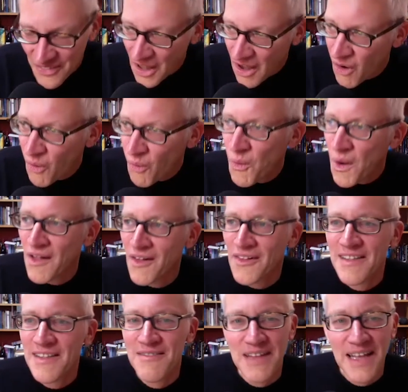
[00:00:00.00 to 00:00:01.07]
the whole
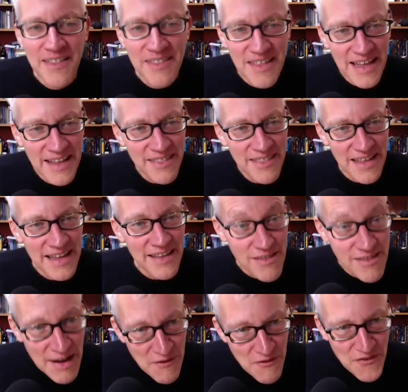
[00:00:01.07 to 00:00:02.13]
world is
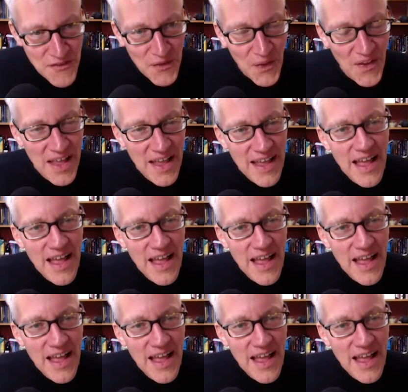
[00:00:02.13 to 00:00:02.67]
sinful.